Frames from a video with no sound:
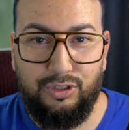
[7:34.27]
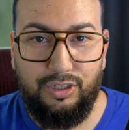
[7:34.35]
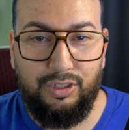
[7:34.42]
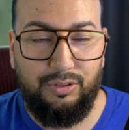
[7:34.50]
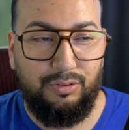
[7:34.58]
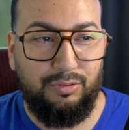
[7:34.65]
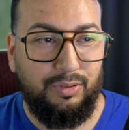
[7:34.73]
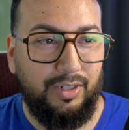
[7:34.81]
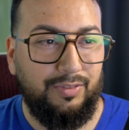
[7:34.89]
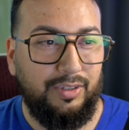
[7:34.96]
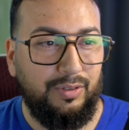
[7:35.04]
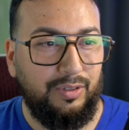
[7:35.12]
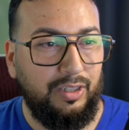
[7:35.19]
you know, whatever
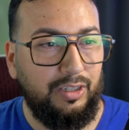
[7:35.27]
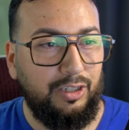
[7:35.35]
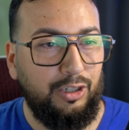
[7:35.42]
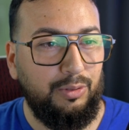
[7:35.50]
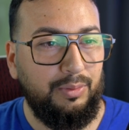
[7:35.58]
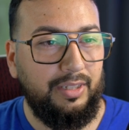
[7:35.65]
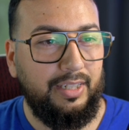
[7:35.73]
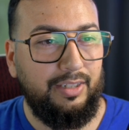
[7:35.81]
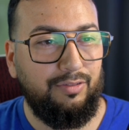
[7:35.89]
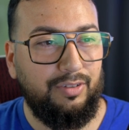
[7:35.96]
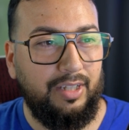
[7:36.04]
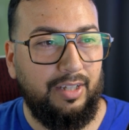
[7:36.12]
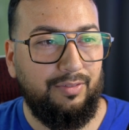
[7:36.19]
you accumulated
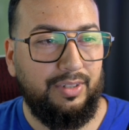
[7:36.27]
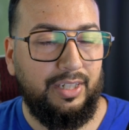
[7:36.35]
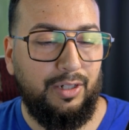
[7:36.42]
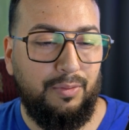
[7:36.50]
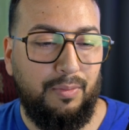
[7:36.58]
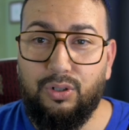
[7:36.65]
for that video.